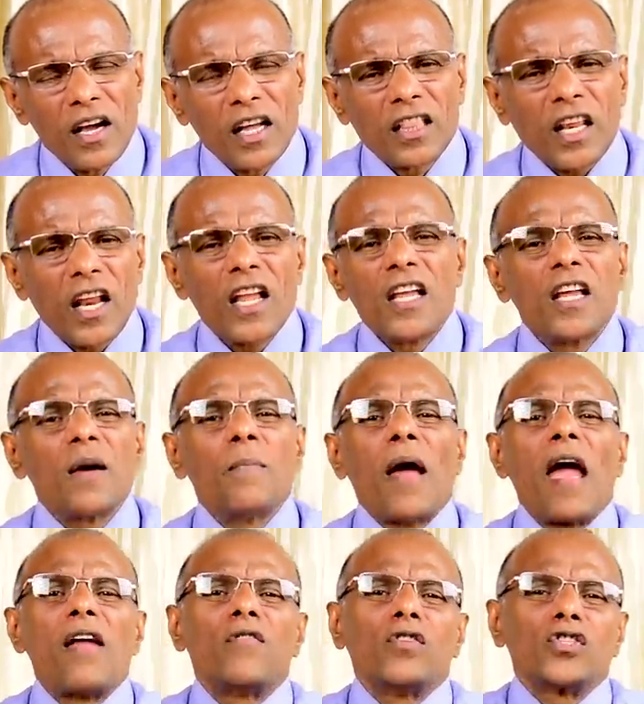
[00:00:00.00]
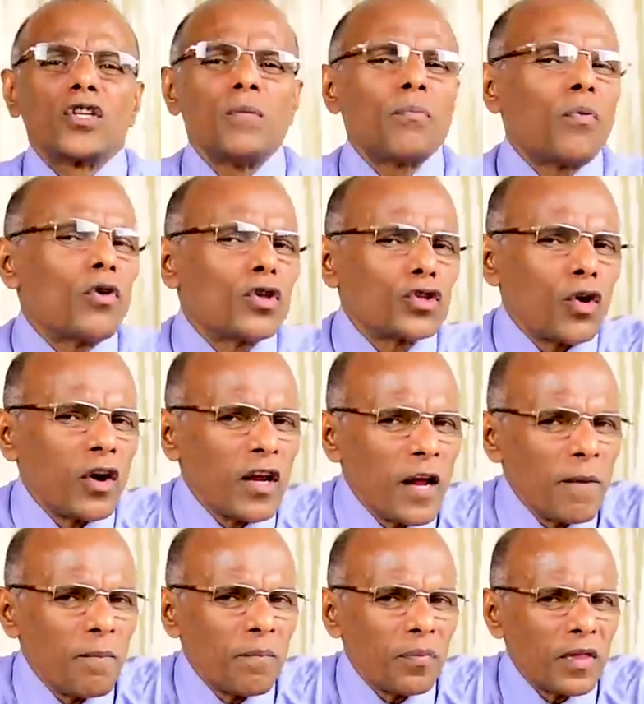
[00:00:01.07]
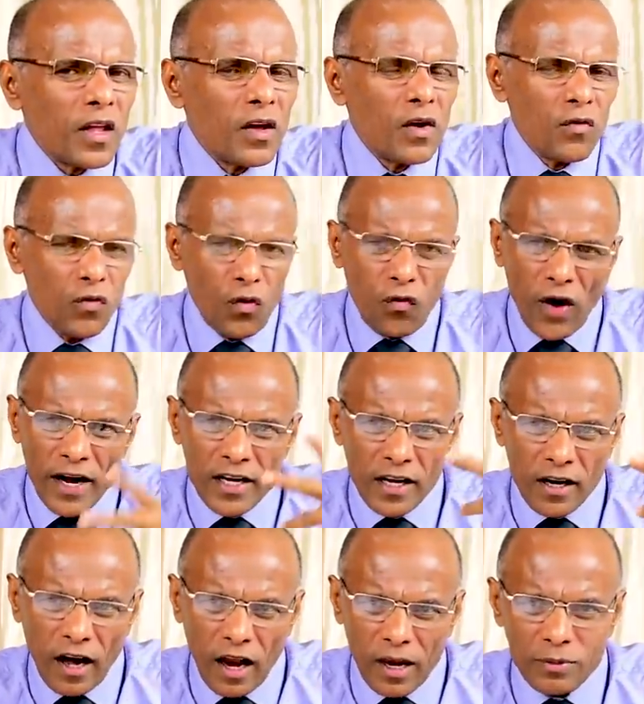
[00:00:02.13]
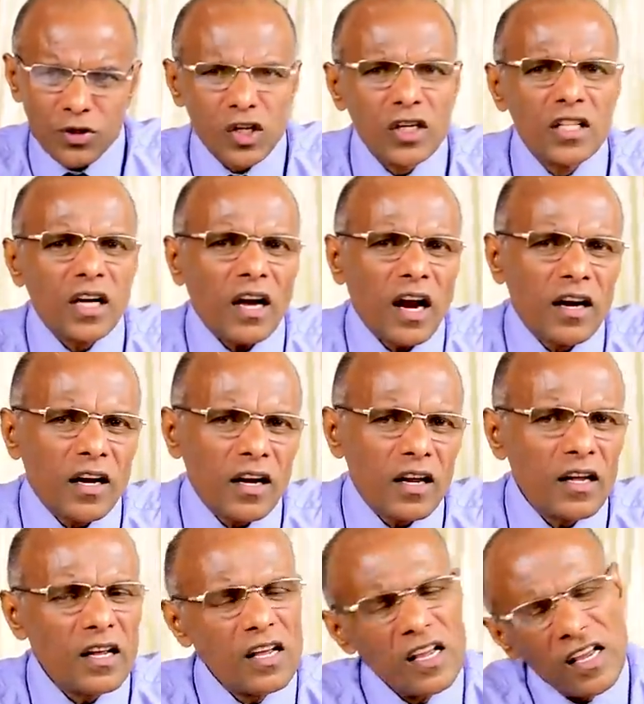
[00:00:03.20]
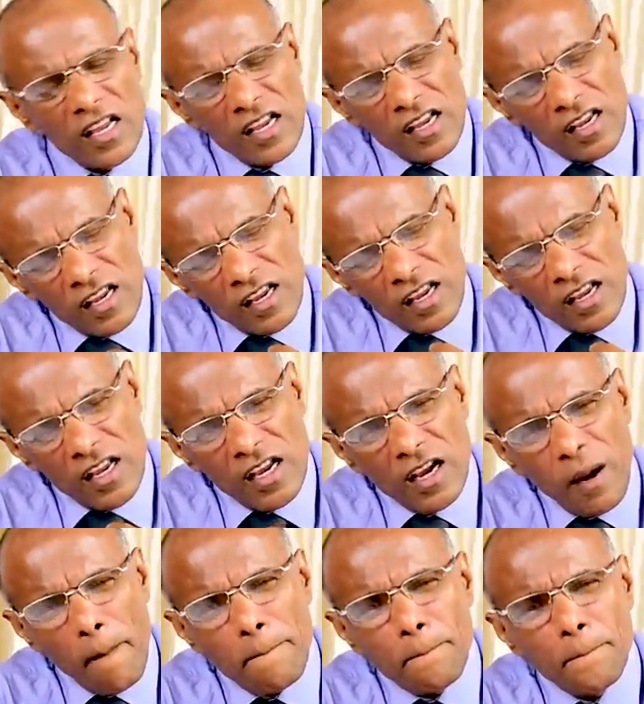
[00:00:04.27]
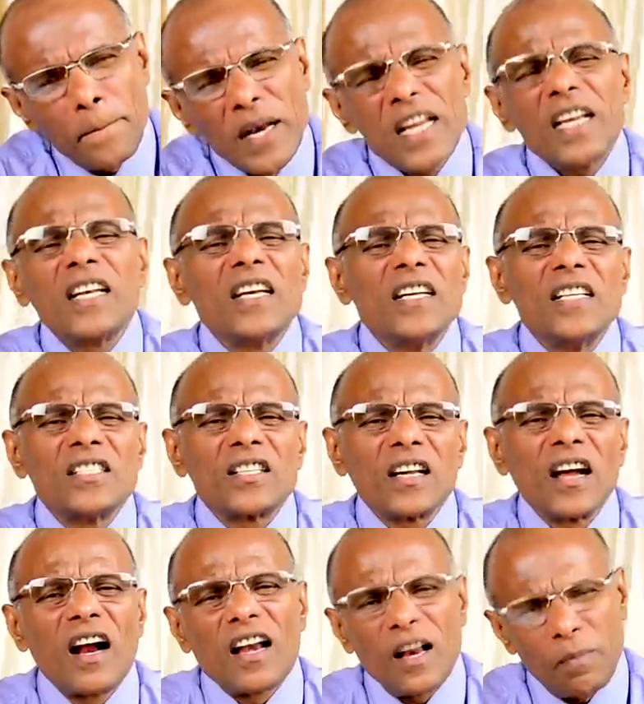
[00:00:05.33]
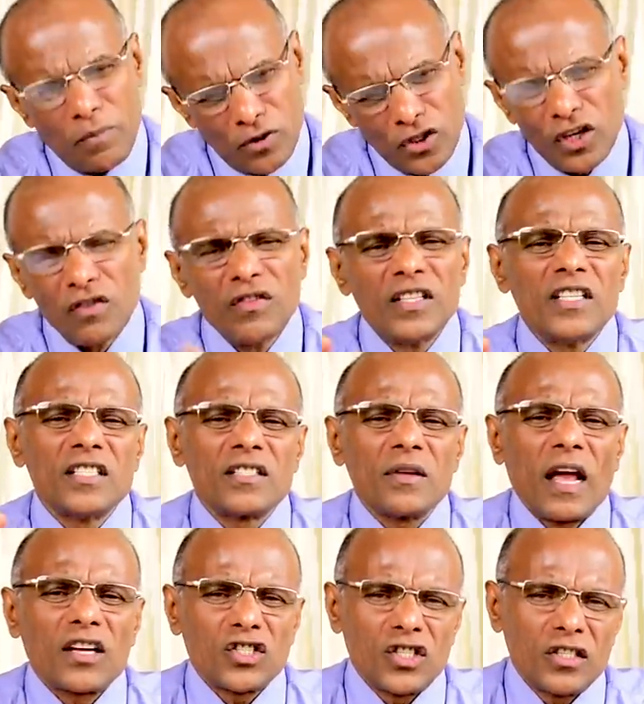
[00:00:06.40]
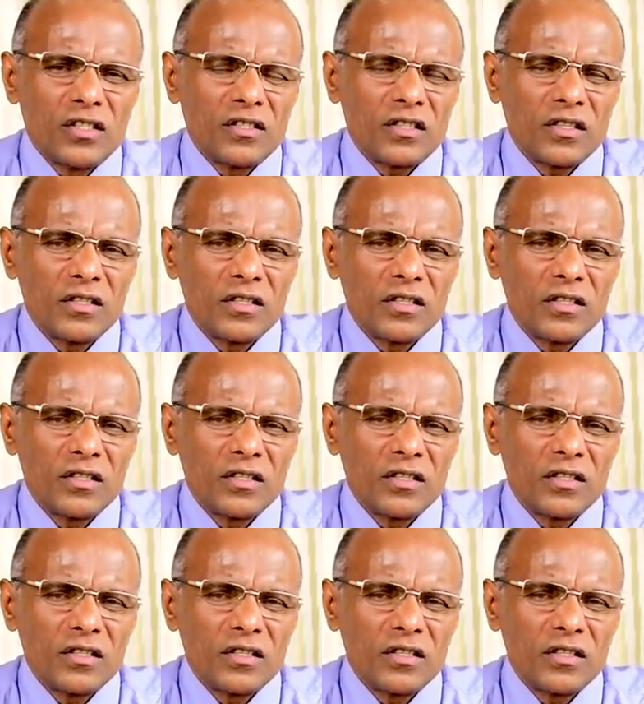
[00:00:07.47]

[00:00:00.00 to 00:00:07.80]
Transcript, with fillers: a 3-year ban was imposed on him for fighting corruption in the country, he completely disregarded and proceeded with his actions.